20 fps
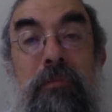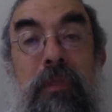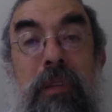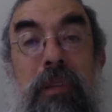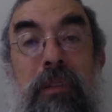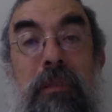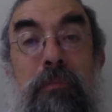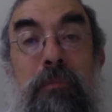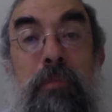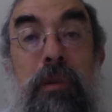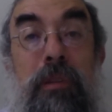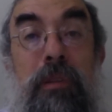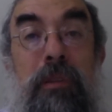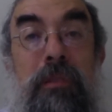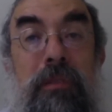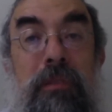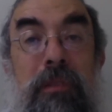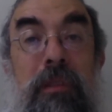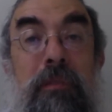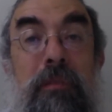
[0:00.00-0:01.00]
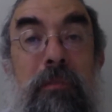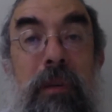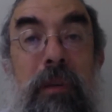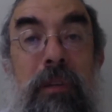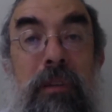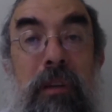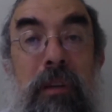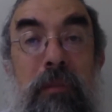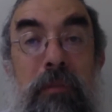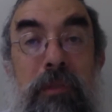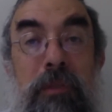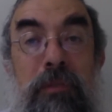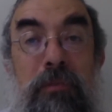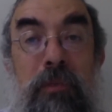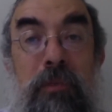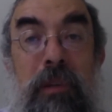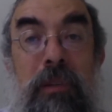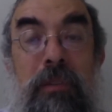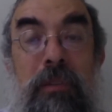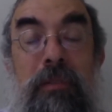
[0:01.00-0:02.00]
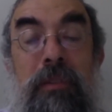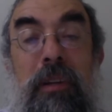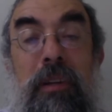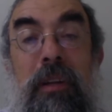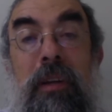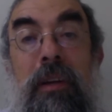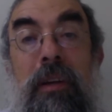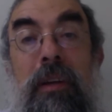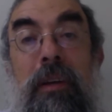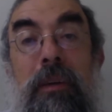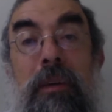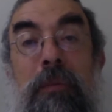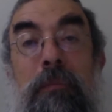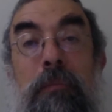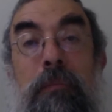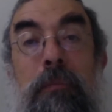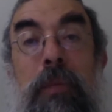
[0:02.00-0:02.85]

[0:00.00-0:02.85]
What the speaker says: from any bullets that might come his way.